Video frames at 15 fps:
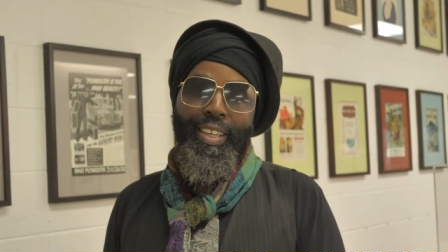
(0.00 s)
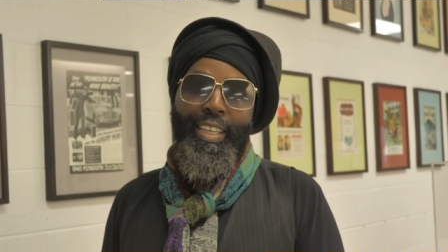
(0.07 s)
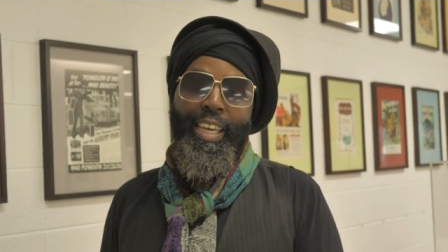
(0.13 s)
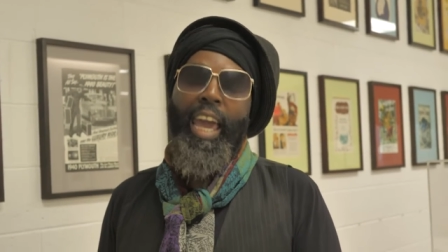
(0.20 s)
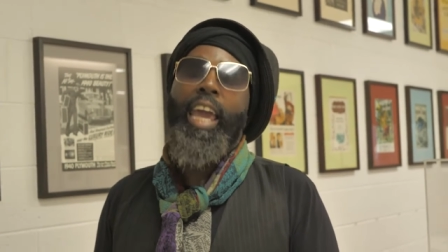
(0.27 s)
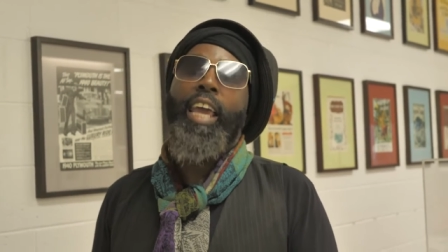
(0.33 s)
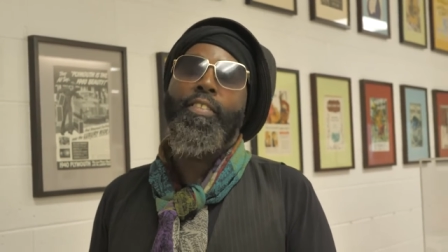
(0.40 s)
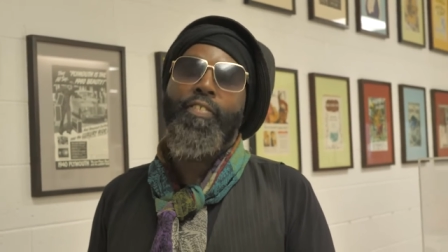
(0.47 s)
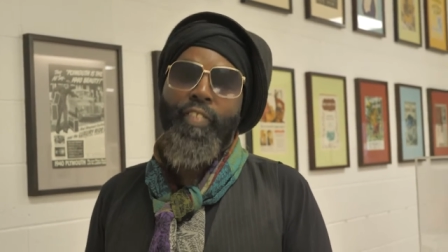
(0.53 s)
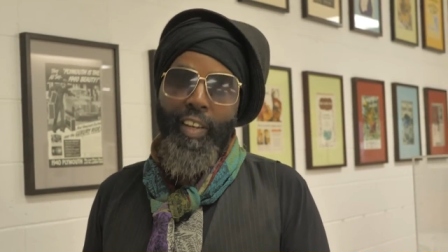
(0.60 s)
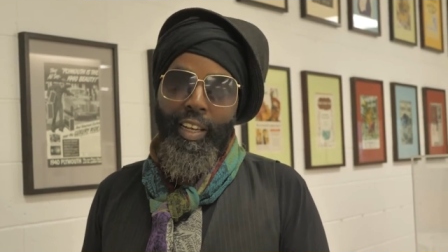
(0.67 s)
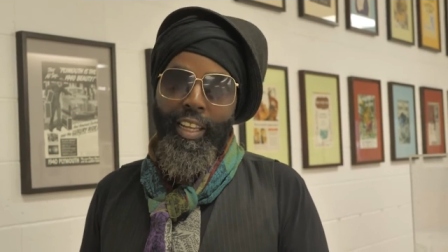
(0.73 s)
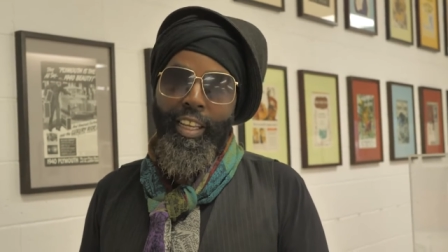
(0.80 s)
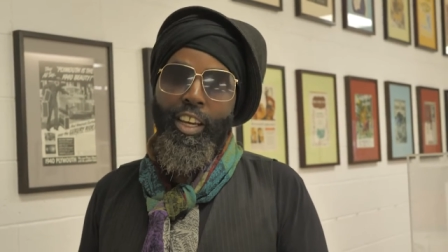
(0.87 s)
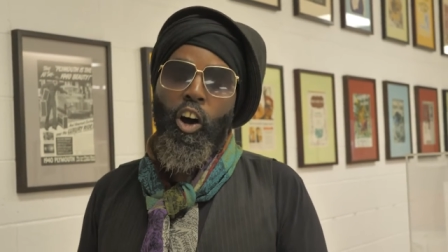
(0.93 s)

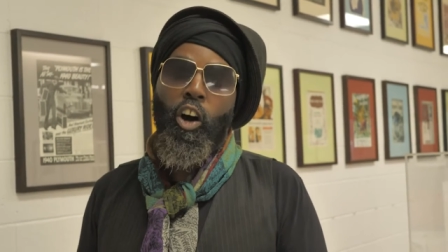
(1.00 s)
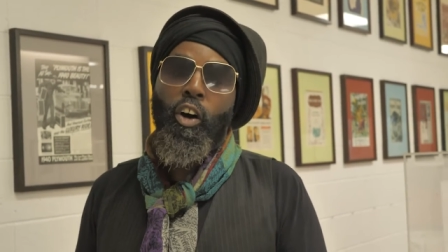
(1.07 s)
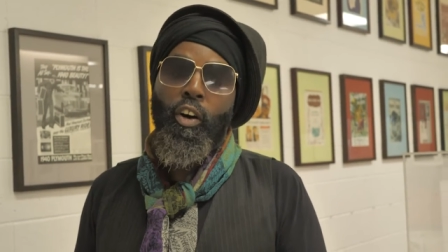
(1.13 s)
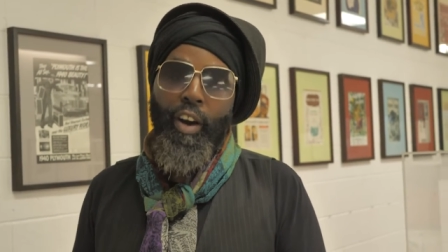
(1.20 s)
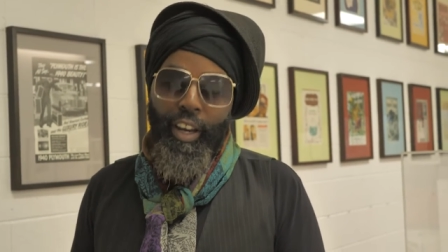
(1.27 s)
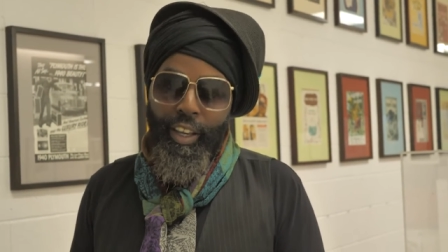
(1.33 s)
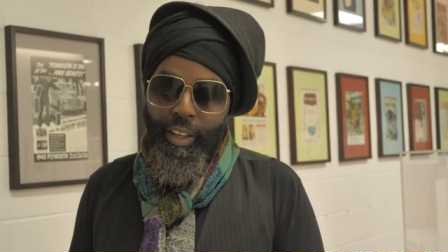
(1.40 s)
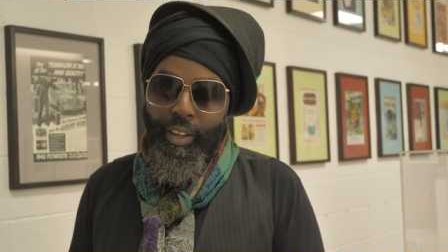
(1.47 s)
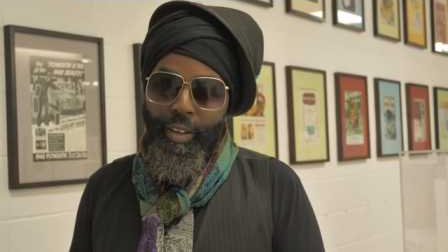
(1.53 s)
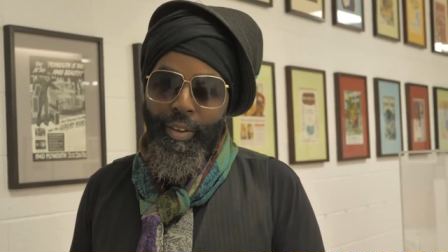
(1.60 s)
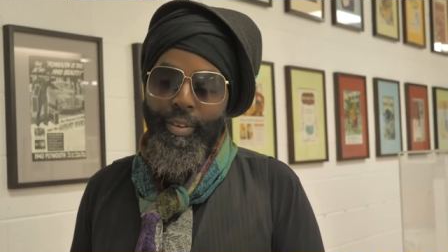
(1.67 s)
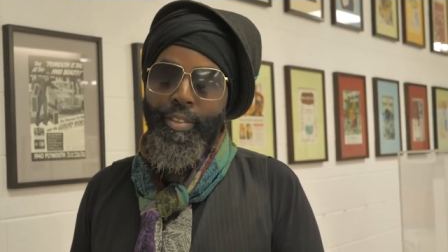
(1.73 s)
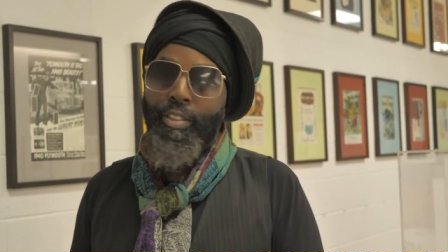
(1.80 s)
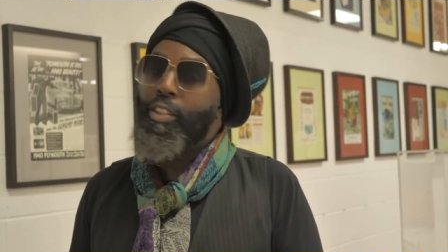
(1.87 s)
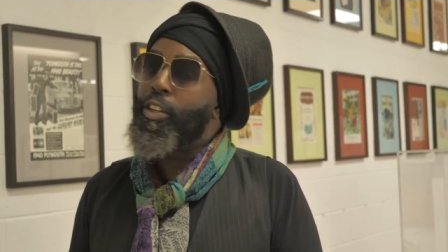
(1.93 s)
gainfully
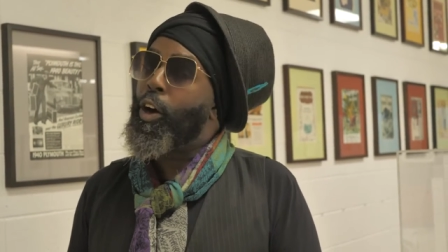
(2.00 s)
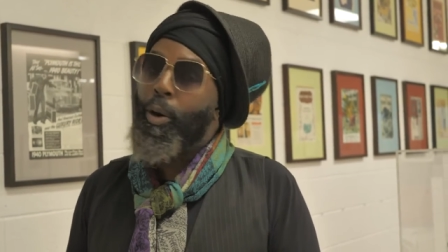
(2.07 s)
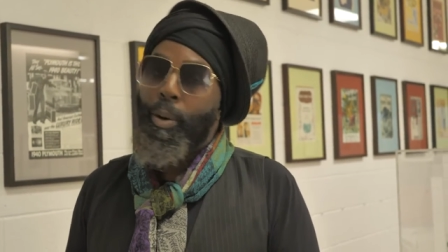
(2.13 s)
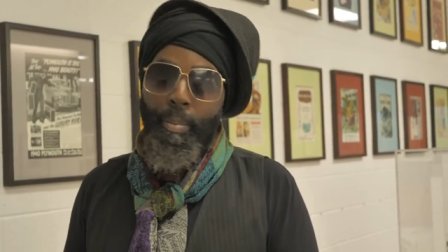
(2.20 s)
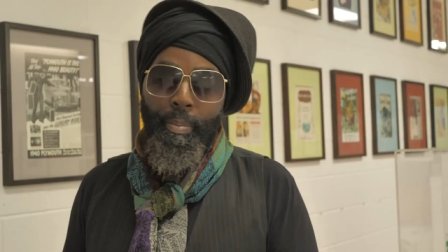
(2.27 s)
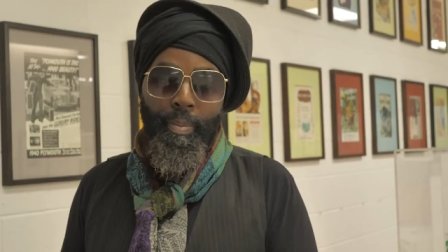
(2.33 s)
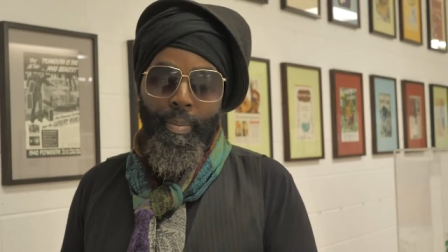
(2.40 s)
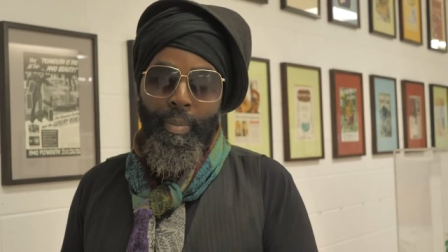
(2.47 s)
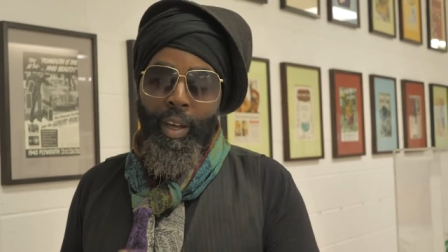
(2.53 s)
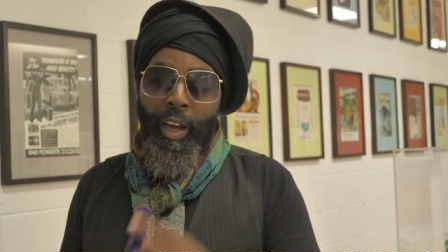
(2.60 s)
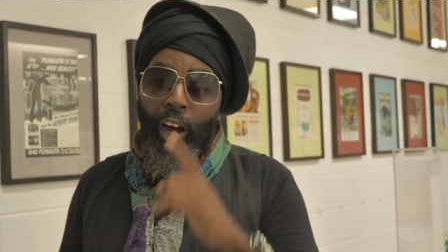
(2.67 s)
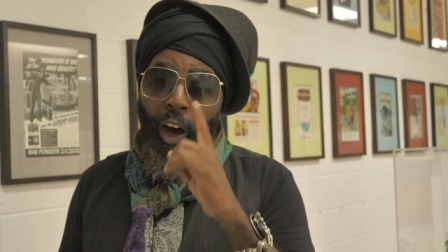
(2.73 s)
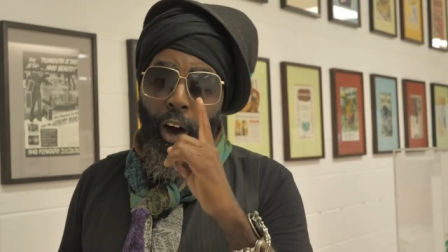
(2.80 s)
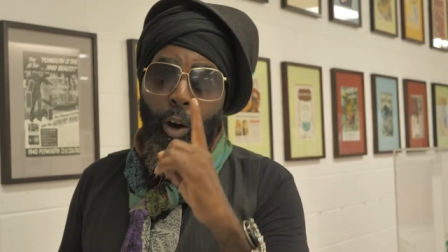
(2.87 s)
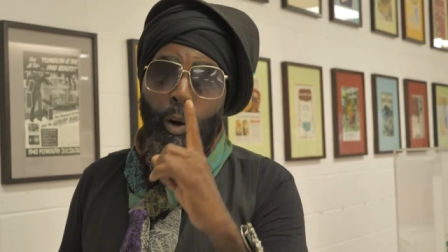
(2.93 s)
argue, nope,
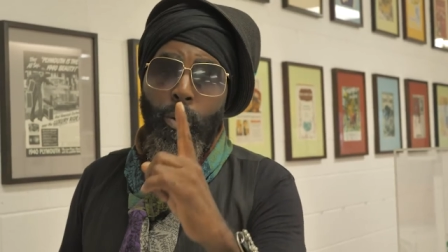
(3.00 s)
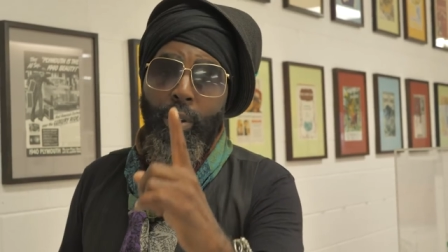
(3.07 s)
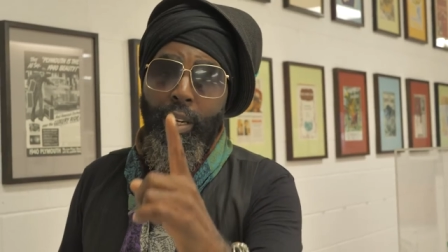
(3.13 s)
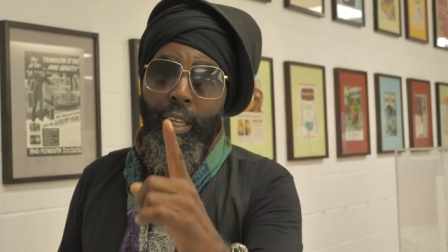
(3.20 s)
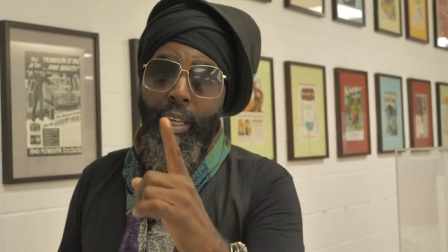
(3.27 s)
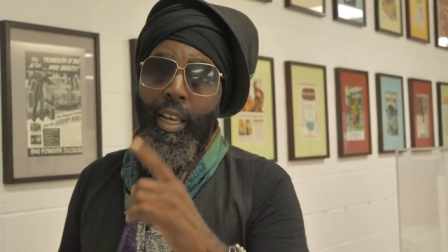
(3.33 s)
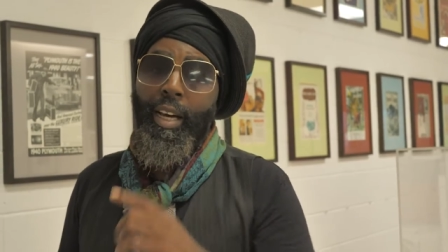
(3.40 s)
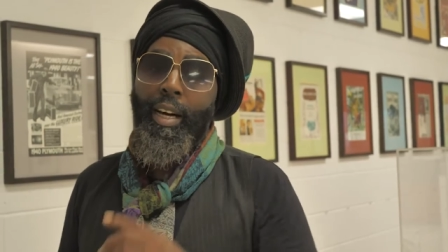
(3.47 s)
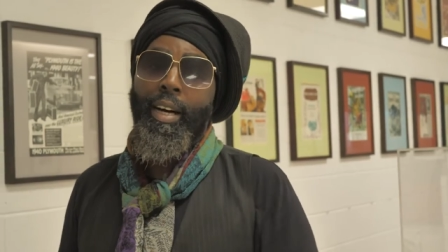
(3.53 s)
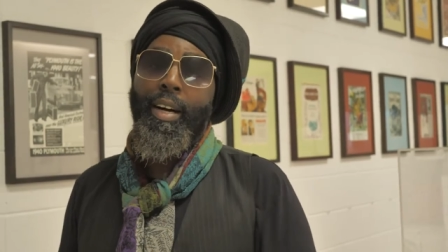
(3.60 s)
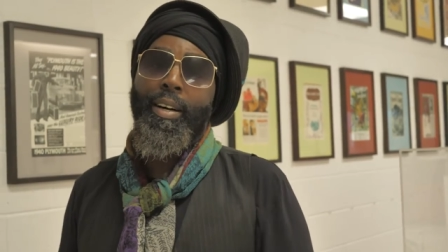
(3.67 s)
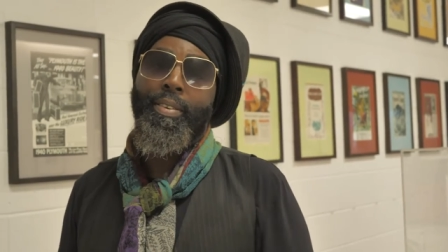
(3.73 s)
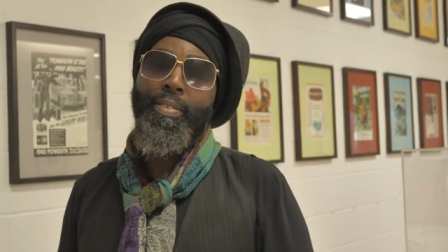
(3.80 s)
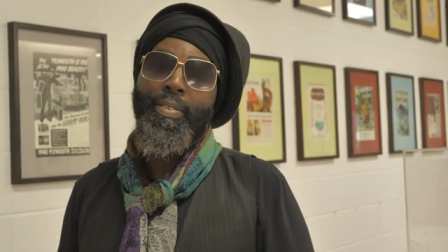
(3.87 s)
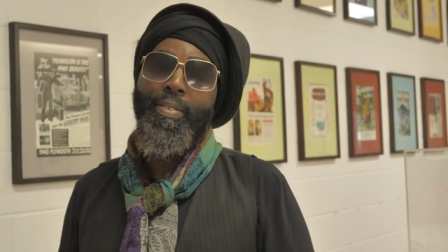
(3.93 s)
only
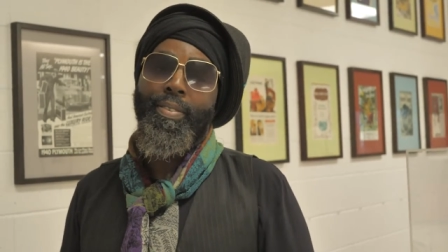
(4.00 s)
love.